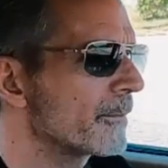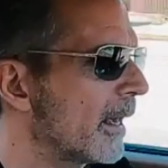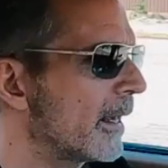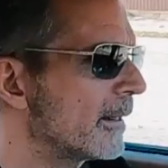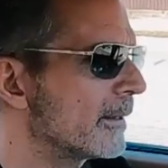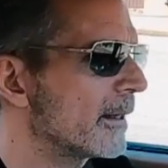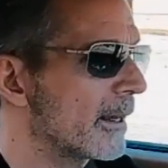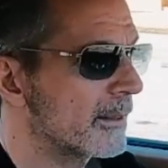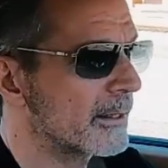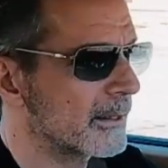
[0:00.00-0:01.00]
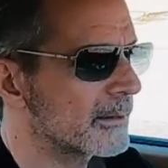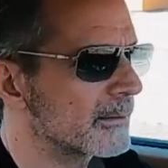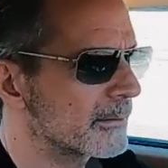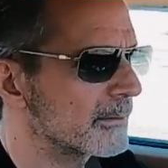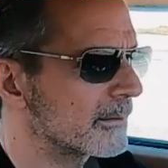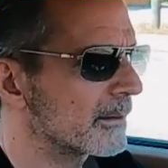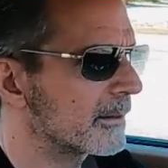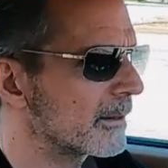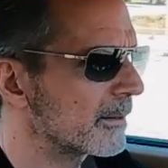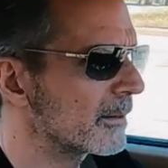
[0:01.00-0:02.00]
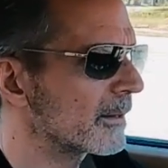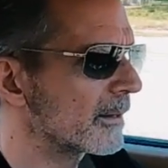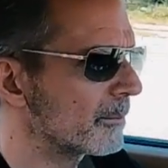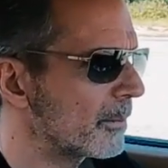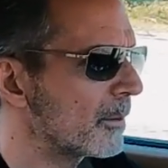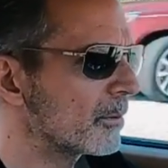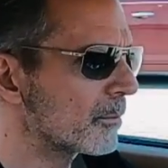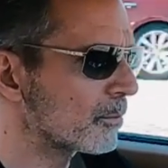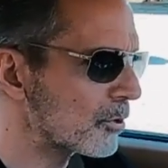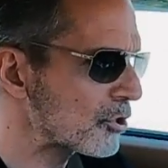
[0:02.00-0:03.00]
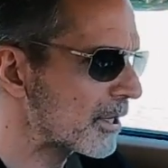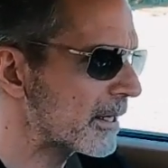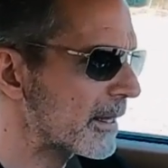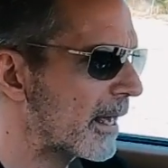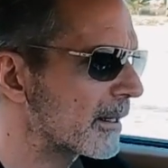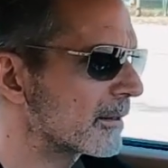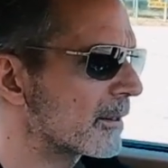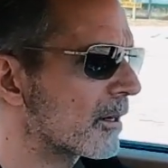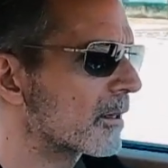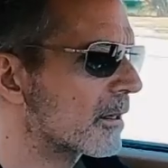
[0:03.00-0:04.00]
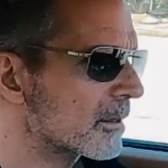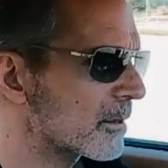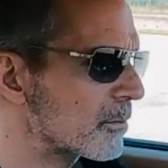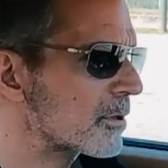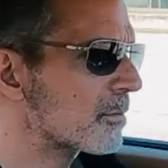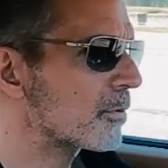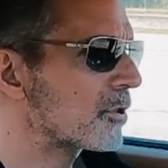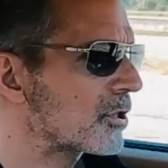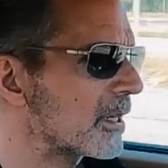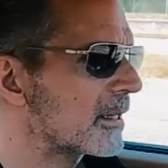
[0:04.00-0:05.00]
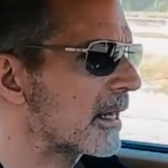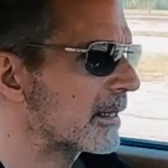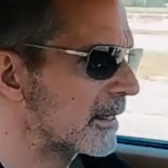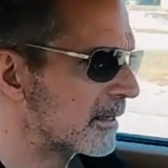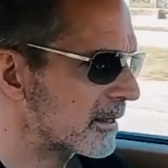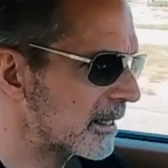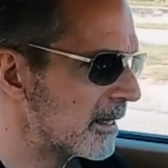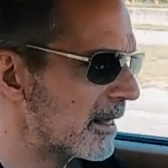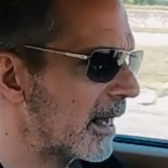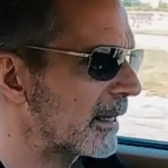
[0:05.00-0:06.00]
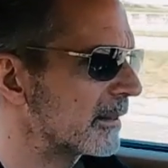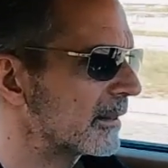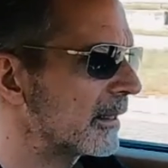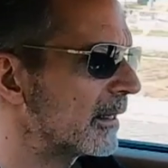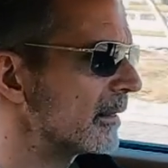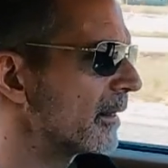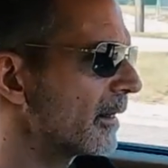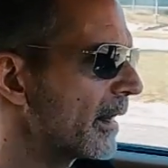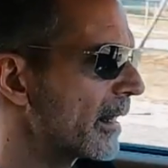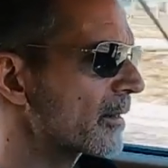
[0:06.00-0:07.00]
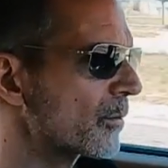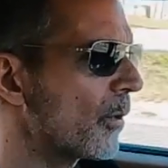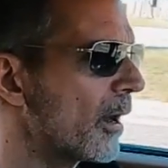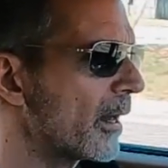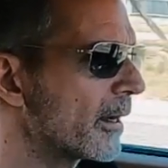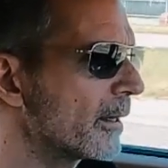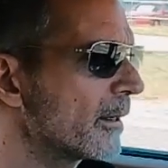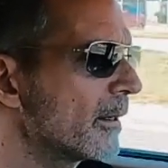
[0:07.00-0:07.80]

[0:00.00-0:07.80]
And I think people appreciate that, our customers appreciate that, they see that, and that's why